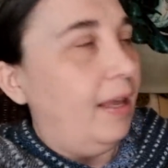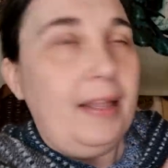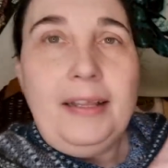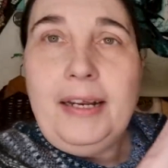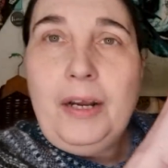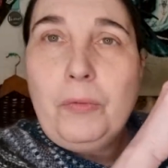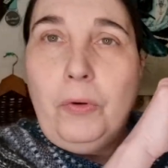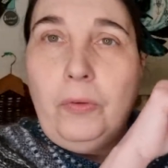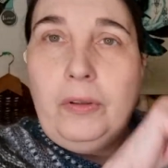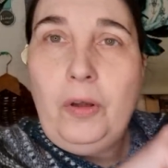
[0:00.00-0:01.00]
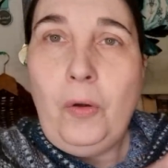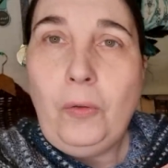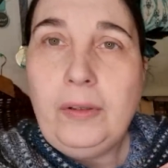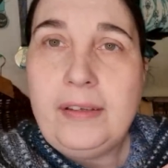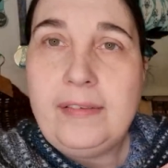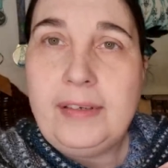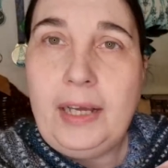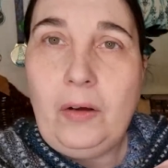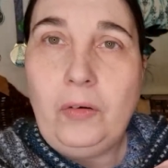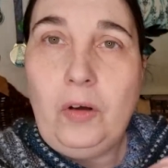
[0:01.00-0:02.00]
And then I wrote the whole list
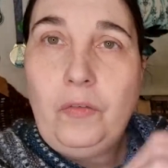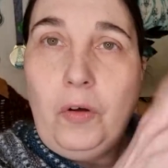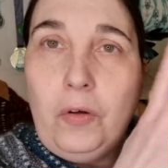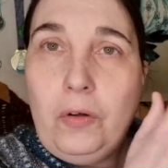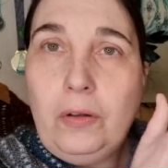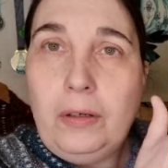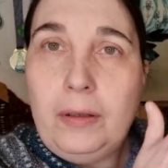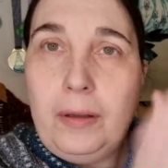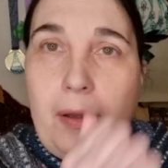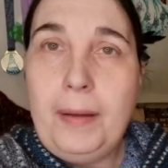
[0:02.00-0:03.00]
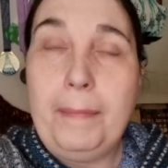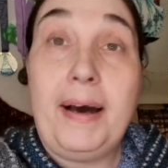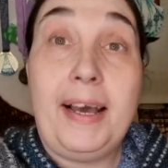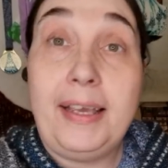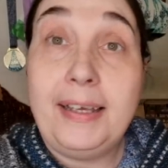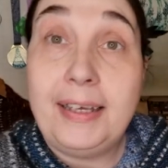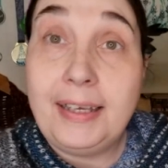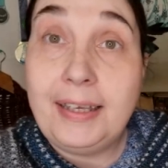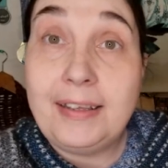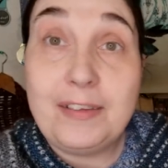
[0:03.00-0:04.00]
down of all my
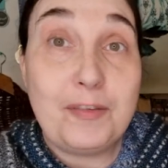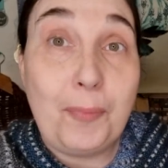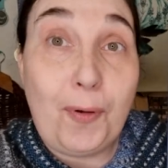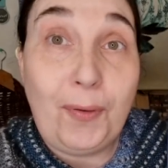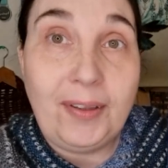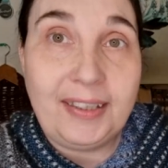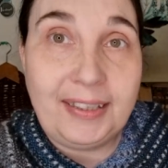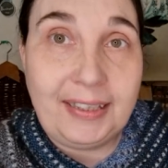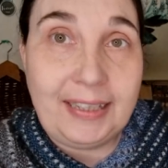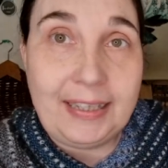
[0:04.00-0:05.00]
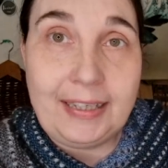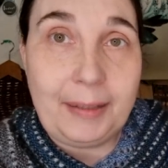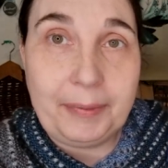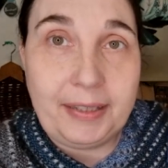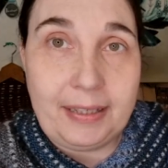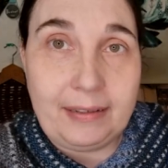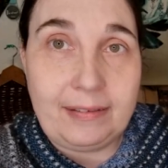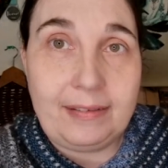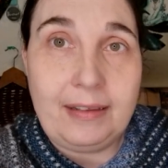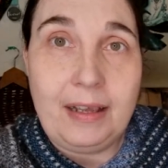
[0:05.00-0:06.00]
small kitted up
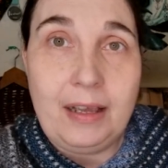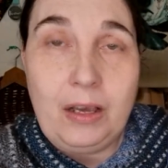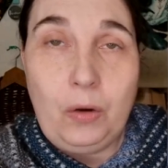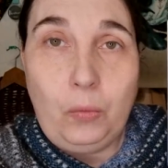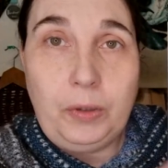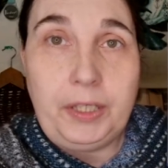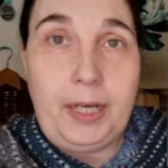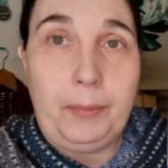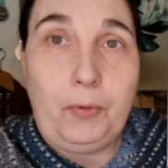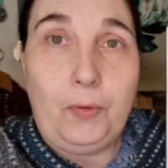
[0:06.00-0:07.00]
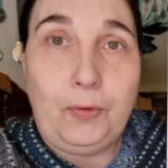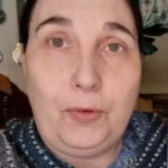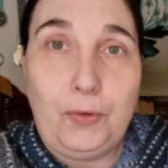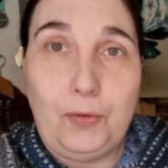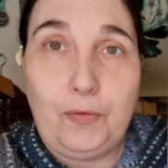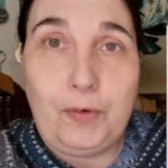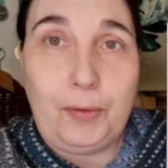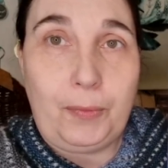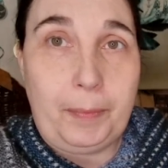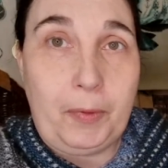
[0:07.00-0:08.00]
kits, which I'm going to use for
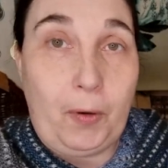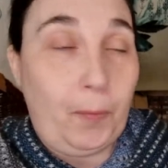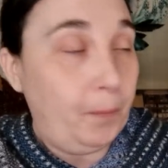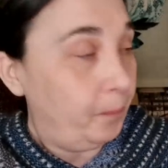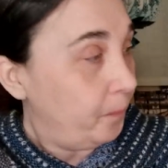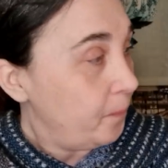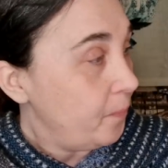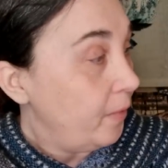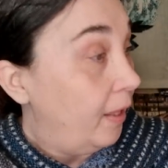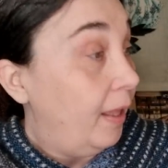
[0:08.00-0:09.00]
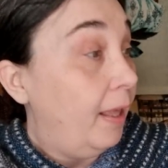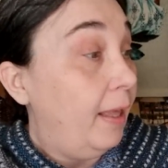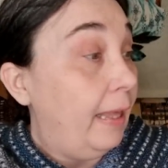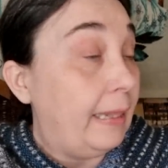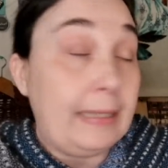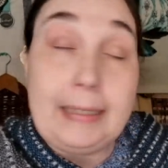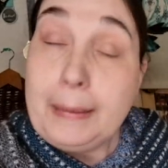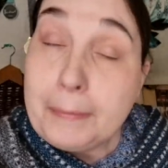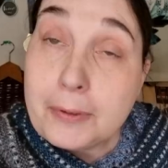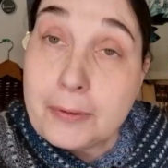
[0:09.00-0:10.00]
the whip go. And the
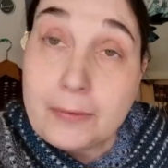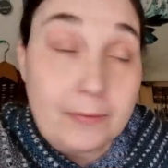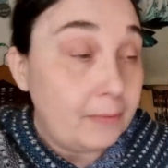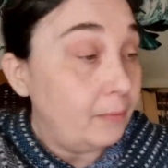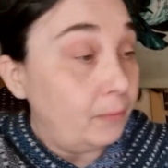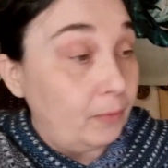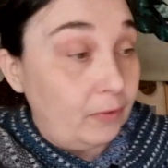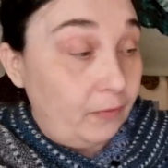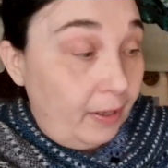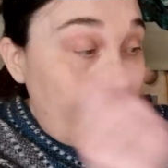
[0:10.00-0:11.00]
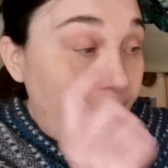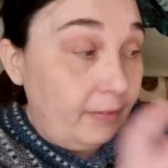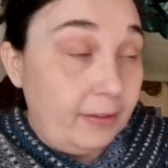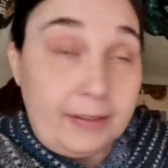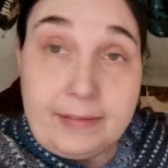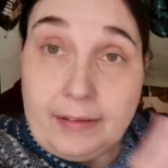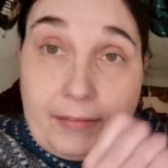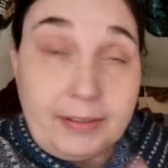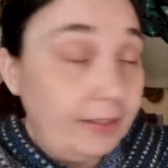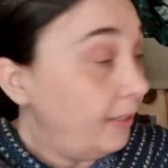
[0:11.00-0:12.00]
numbers was 5 and
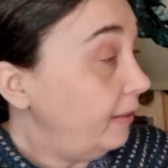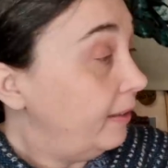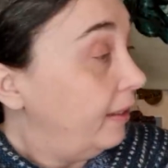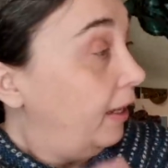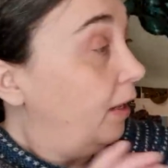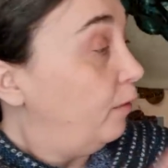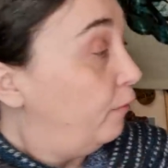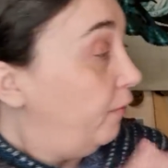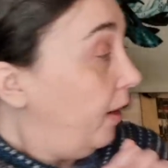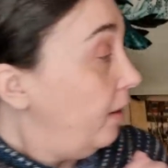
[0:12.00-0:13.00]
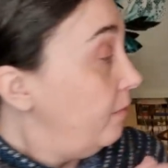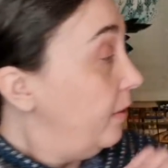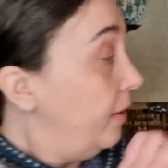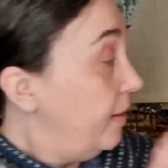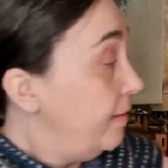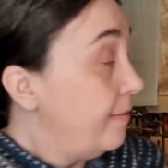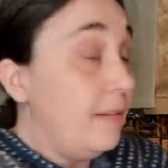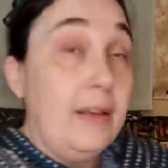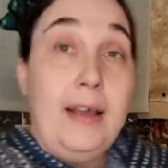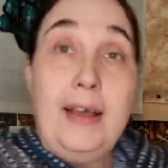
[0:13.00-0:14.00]
17, and 5
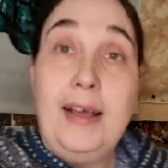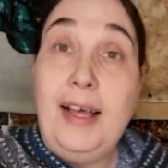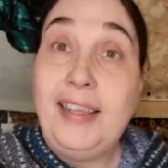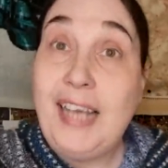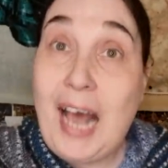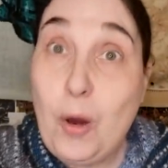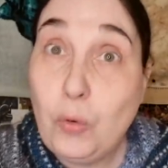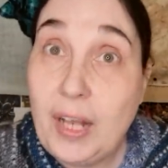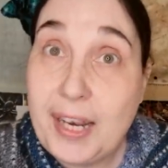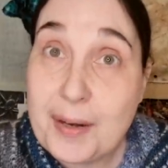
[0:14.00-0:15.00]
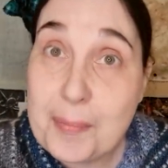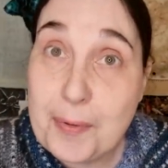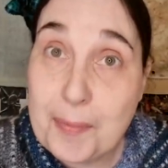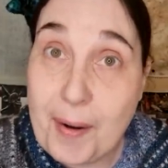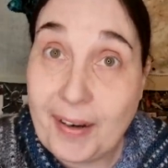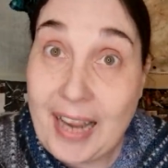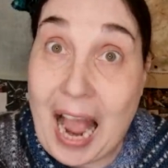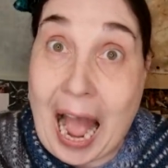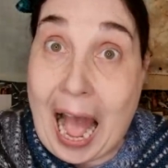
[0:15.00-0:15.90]
is the Outlander bookmark.